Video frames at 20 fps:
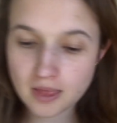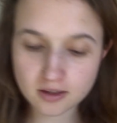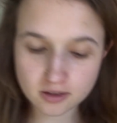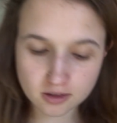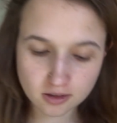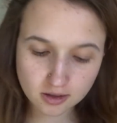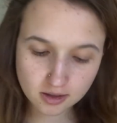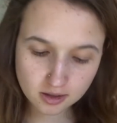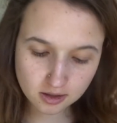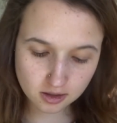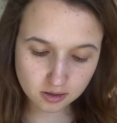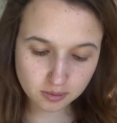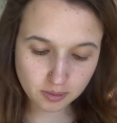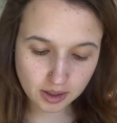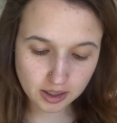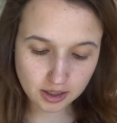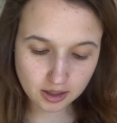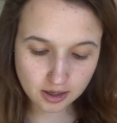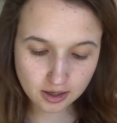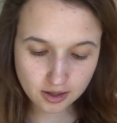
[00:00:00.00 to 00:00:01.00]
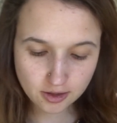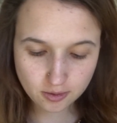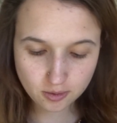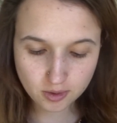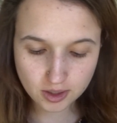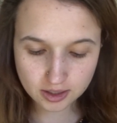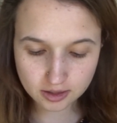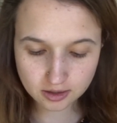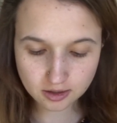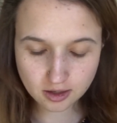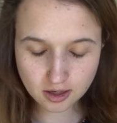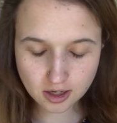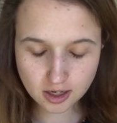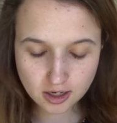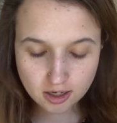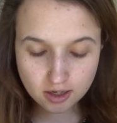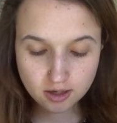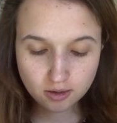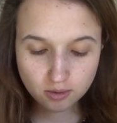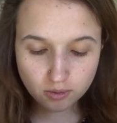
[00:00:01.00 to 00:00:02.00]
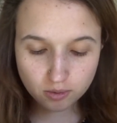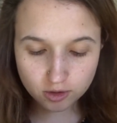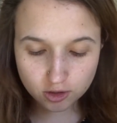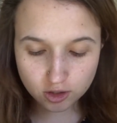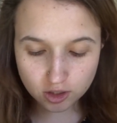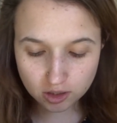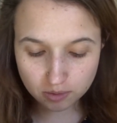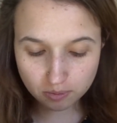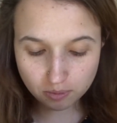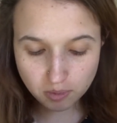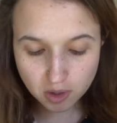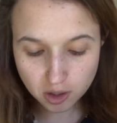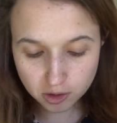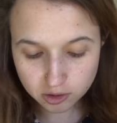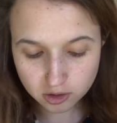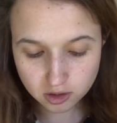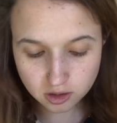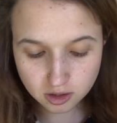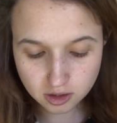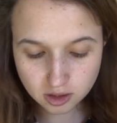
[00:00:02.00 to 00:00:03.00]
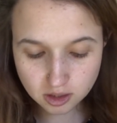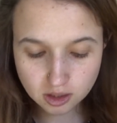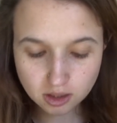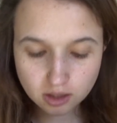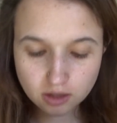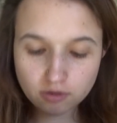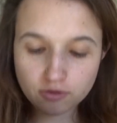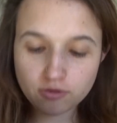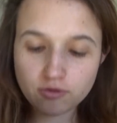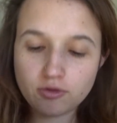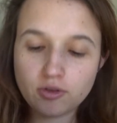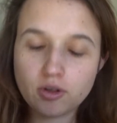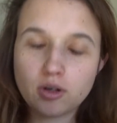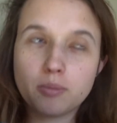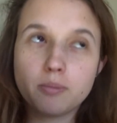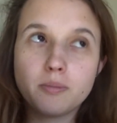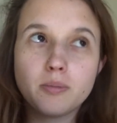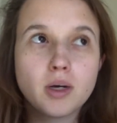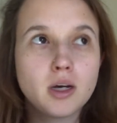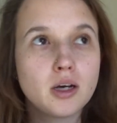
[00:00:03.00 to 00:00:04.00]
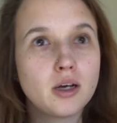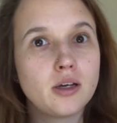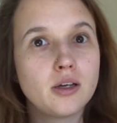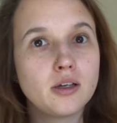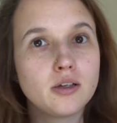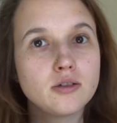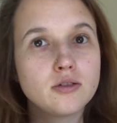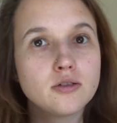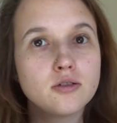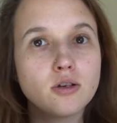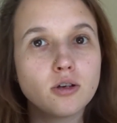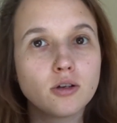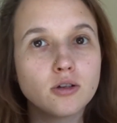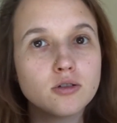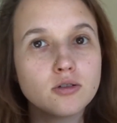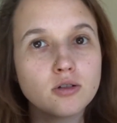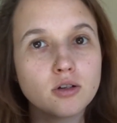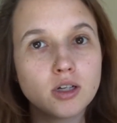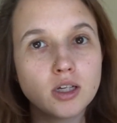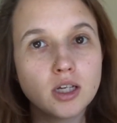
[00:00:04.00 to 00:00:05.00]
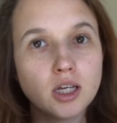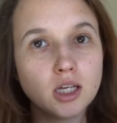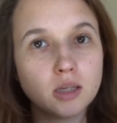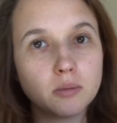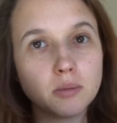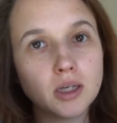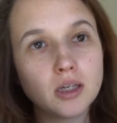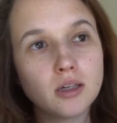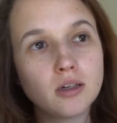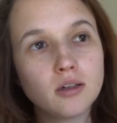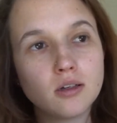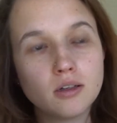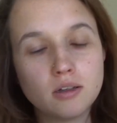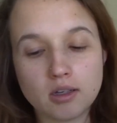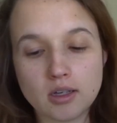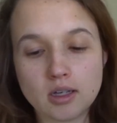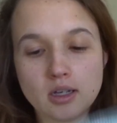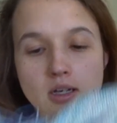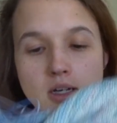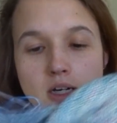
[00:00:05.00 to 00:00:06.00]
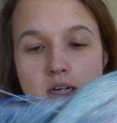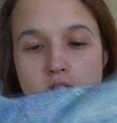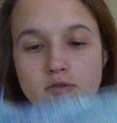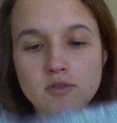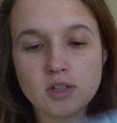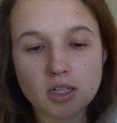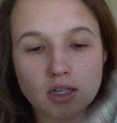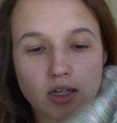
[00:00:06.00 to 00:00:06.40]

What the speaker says: So this is my other one, which is mostly from my Circus Tonic Handmade Advent